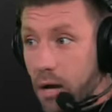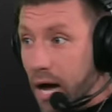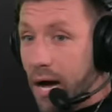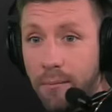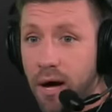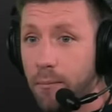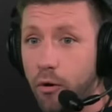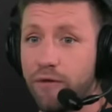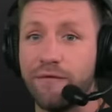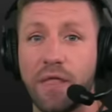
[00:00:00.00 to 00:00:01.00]
I'm on
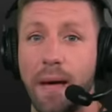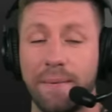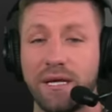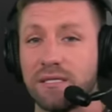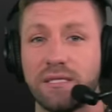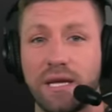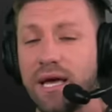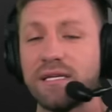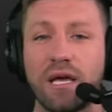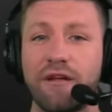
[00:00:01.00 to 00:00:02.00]
board for that because in
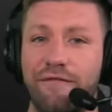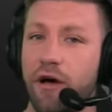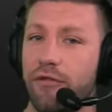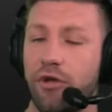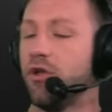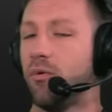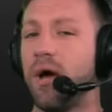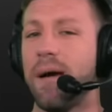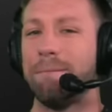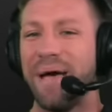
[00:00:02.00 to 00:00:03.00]
today's NFL, the only
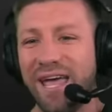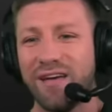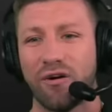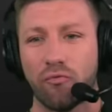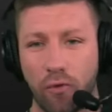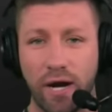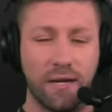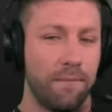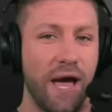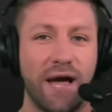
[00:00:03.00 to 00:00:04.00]
way I'm paying a
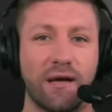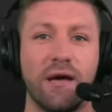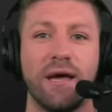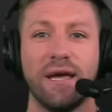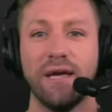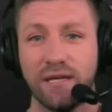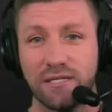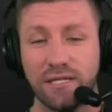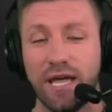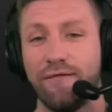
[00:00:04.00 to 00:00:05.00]
running back
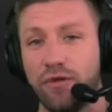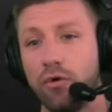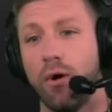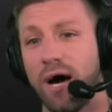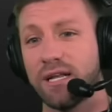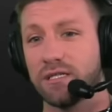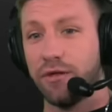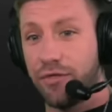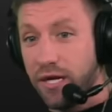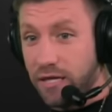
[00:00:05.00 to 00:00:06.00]
is if you honestly
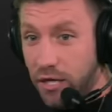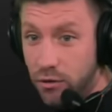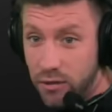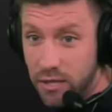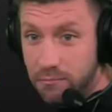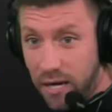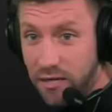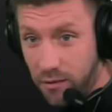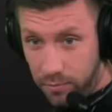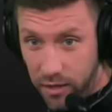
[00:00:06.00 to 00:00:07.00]
think that you can
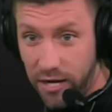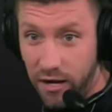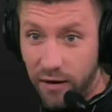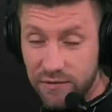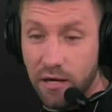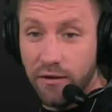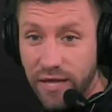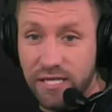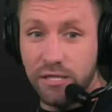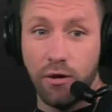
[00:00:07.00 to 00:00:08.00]
make the playoffs.
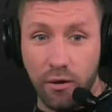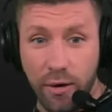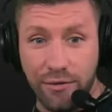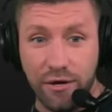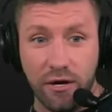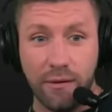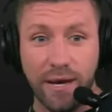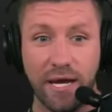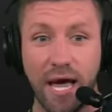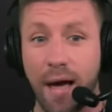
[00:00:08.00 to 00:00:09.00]
That's the only way that you're going to
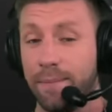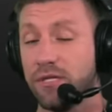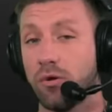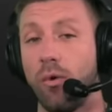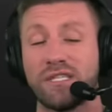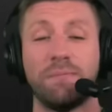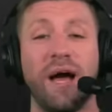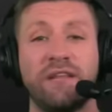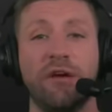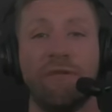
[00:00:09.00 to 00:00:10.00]
make it happen. So what's my deal